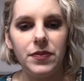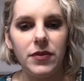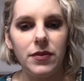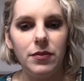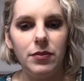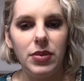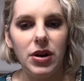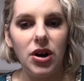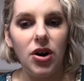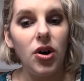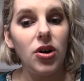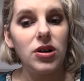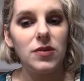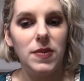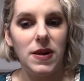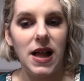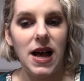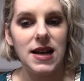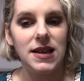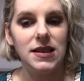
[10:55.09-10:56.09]
but hard
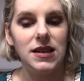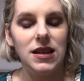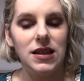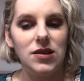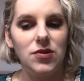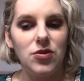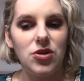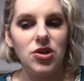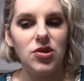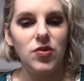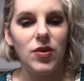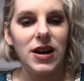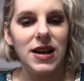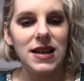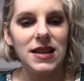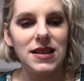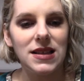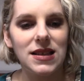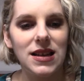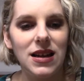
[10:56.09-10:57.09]
plastics, which is why
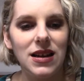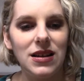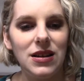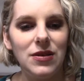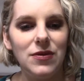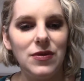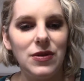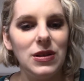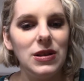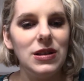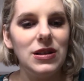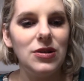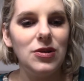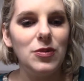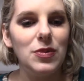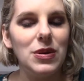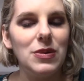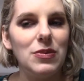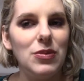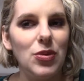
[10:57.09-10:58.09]
it's kind of a little
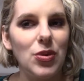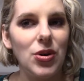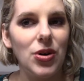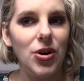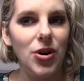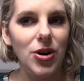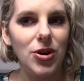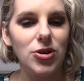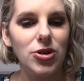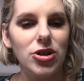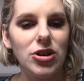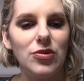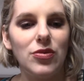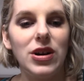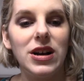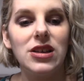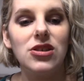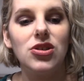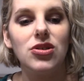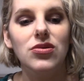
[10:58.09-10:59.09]
bit more harsh and
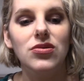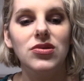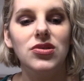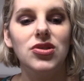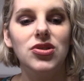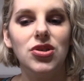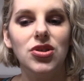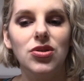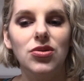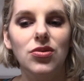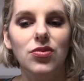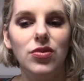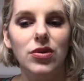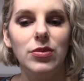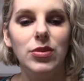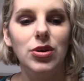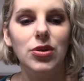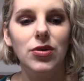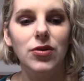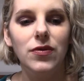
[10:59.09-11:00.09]
why it's used to
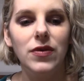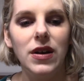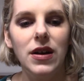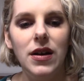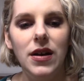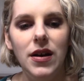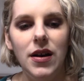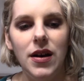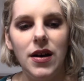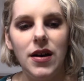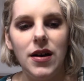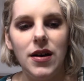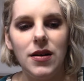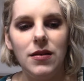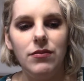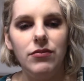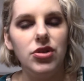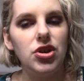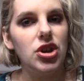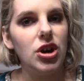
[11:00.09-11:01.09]
remove
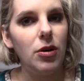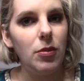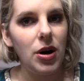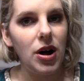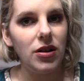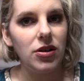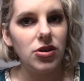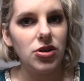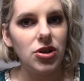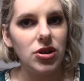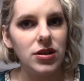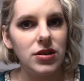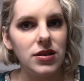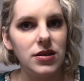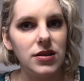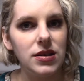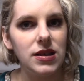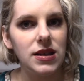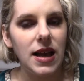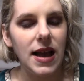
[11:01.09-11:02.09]
gel
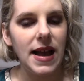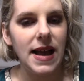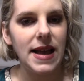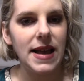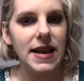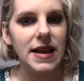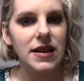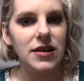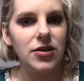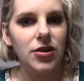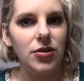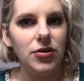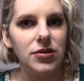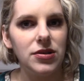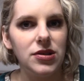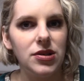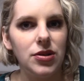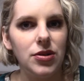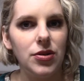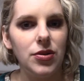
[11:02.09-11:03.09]
polishes and
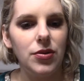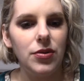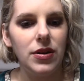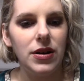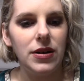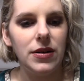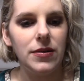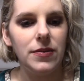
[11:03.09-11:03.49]
also